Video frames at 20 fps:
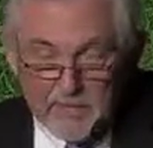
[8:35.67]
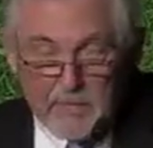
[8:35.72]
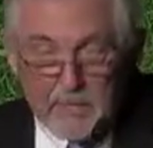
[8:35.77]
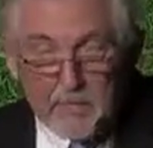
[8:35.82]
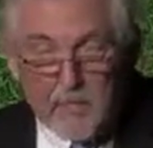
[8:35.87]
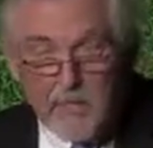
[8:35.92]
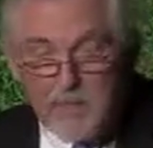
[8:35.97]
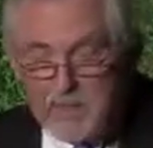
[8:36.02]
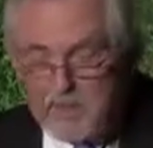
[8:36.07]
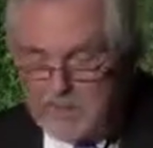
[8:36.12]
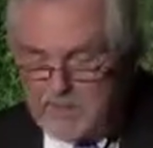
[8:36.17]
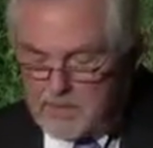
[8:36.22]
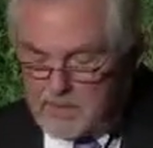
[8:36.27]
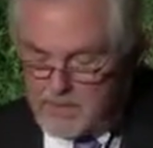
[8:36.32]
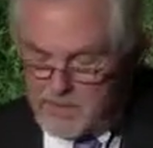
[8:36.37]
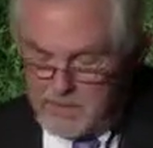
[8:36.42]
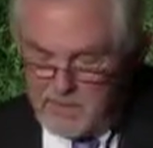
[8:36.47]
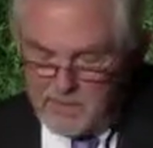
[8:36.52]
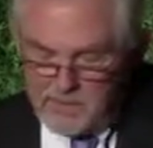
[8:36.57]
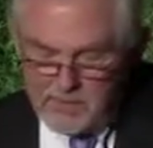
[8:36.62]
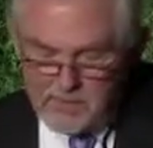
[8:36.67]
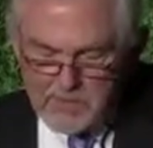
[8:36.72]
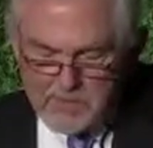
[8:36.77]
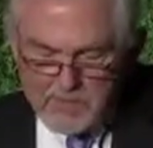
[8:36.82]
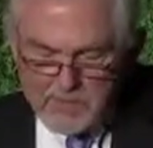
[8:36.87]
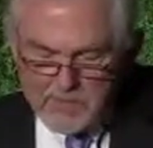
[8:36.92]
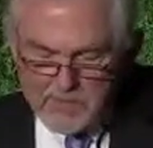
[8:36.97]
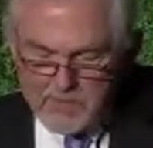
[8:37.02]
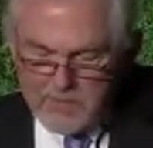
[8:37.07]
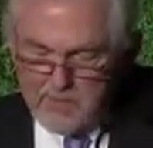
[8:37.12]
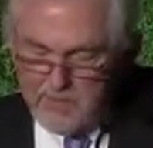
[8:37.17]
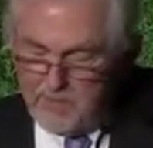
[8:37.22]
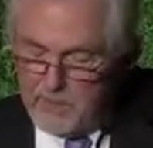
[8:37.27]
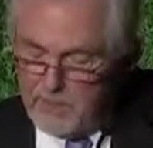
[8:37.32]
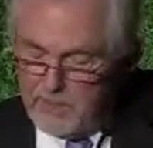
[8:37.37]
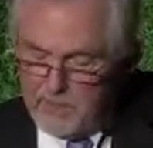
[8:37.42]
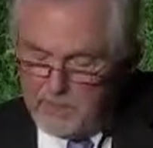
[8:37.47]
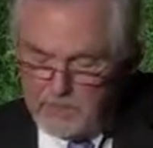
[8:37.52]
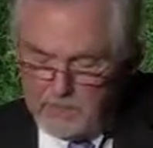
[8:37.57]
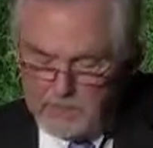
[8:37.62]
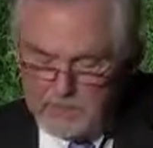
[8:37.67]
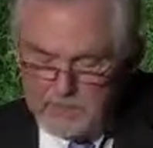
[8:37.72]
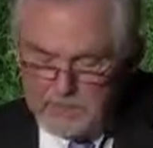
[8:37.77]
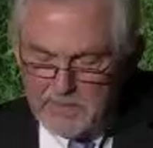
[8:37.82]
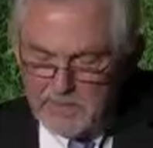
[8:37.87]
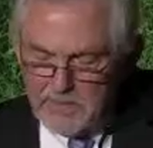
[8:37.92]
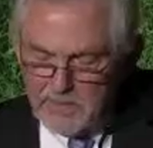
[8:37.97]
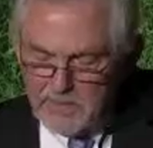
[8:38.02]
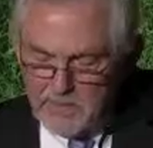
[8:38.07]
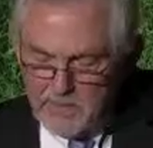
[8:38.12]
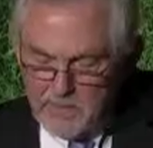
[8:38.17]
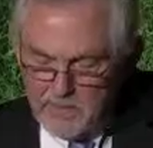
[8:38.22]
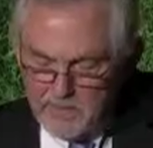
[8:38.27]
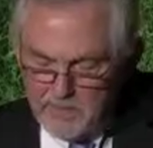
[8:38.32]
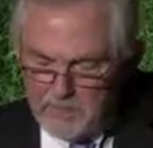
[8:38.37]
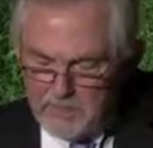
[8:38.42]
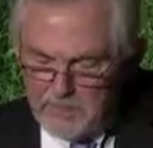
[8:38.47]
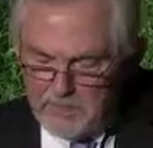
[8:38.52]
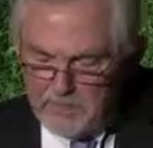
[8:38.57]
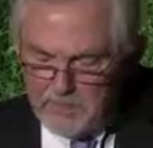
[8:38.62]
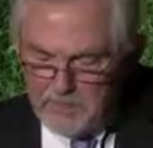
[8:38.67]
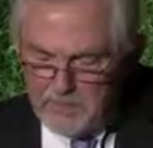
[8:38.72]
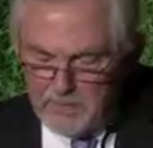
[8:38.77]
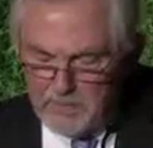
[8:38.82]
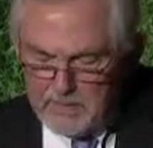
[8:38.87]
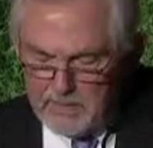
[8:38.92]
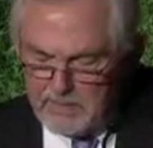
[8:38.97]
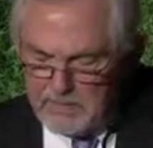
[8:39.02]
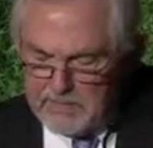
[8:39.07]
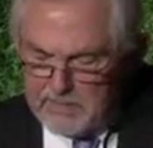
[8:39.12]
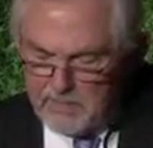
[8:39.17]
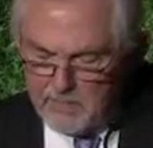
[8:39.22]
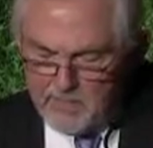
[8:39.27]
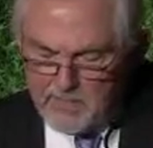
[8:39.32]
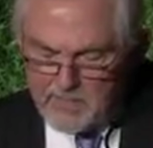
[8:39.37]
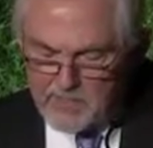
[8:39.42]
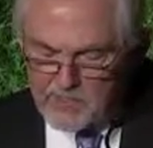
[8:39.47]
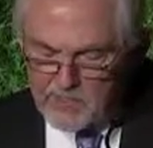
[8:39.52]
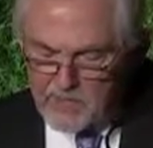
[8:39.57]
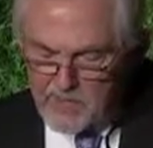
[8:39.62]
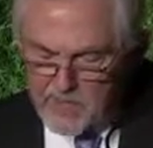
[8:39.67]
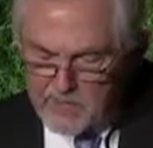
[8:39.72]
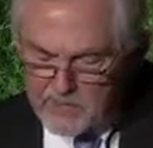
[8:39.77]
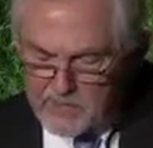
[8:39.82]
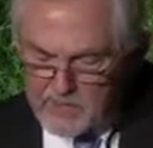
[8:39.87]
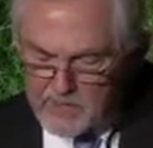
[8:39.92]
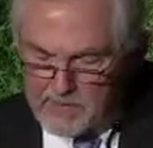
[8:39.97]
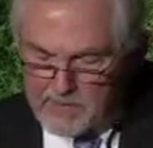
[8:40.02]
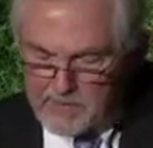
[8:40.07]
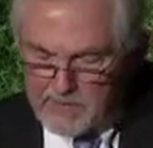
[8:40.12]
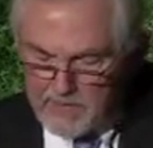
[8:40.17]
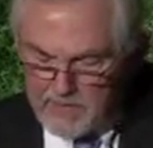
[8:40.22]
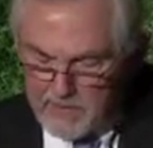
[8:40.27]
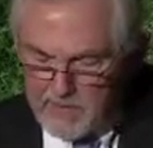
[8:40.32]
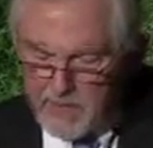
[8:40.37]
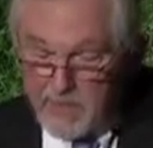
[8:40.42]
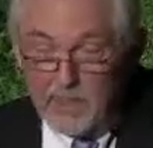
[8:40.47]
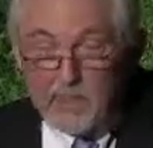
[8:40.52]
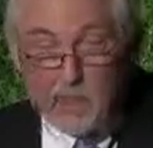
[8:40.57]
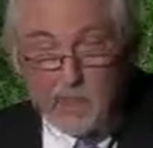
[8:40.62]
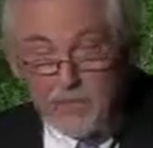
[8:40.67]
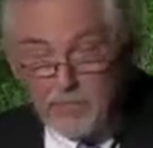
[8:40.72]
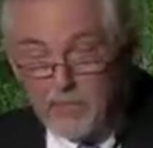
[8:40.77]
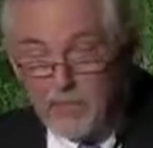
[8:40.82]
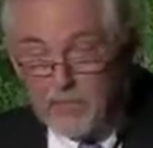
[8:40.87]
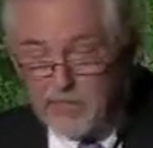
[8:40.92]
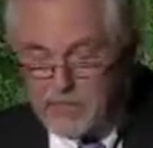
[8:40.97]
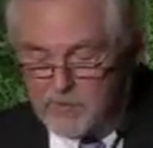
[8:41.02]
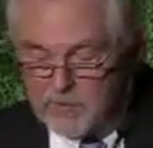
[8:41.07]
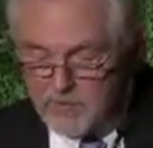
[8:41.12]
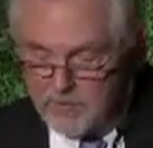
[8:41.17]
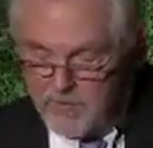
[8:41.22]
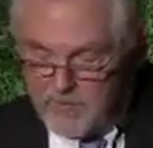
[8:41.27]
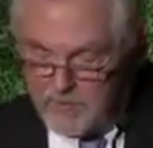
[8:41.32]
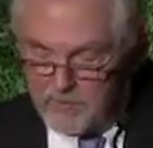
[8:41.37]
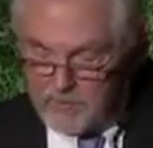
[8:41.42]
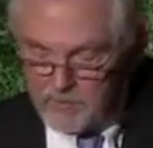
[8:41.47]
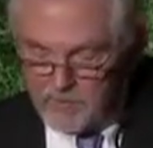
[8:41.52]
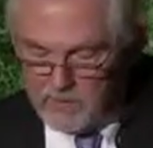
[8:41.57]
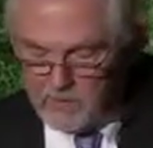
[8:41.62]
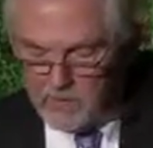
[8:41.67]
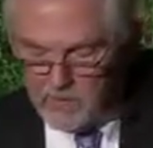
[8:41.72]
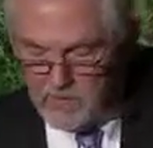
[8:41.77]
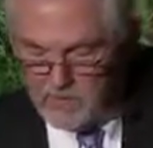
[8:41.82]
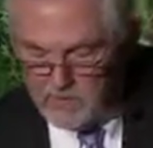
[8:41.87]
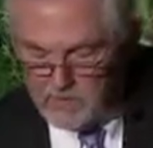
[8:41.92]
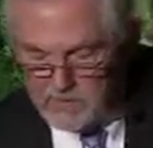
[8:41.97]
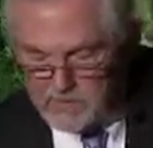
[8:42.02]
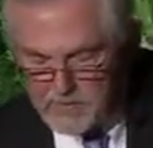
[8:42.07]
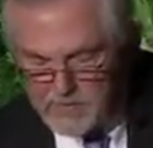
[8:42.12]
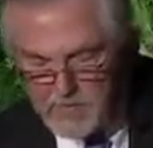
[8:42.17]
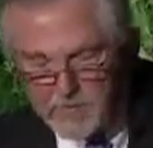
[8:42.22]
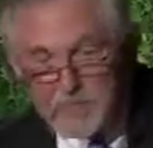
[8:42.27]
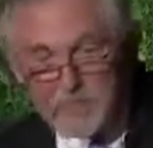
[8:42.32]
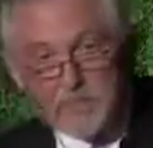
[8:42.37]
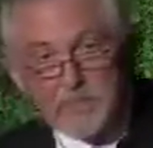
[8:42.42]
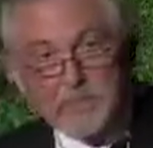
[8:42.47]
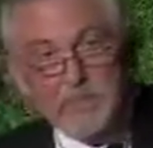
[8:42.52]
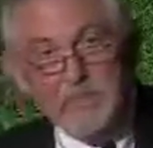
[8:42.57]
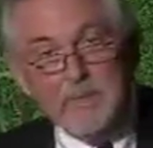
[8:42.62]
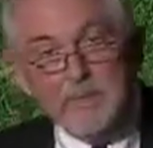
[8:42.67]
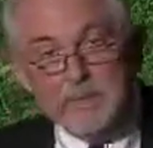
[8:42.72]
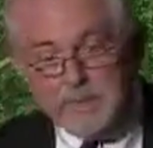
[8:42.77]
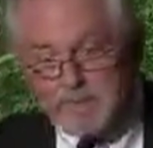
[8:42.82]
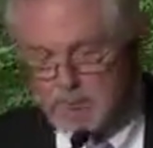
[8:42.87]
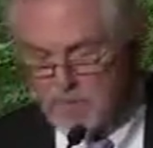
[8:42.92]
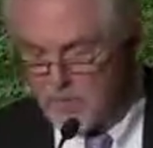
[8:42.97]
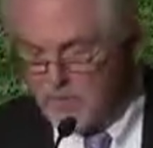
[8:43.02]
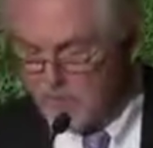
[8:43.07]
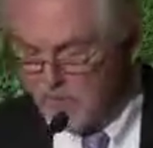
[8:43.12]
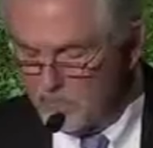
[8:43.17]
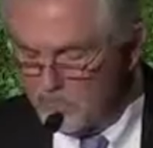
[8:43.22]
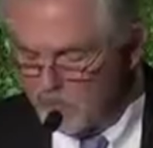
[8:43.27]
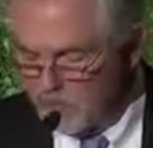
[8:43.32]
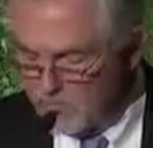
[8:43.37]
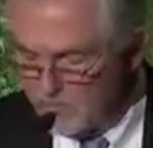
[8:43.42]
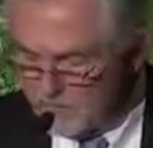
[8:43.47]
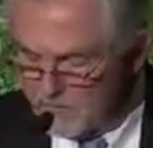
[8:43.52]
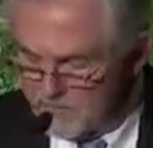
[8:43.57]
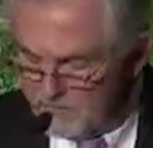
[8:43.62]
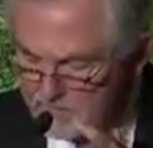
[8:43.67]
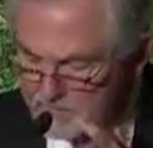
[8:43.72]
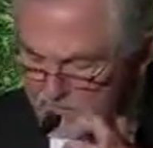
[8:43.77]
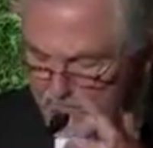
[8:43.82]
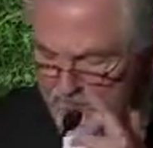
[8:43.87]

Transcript: the chronic disease, bundled commitment, best practice, and our version of medical home, which is called Proven Health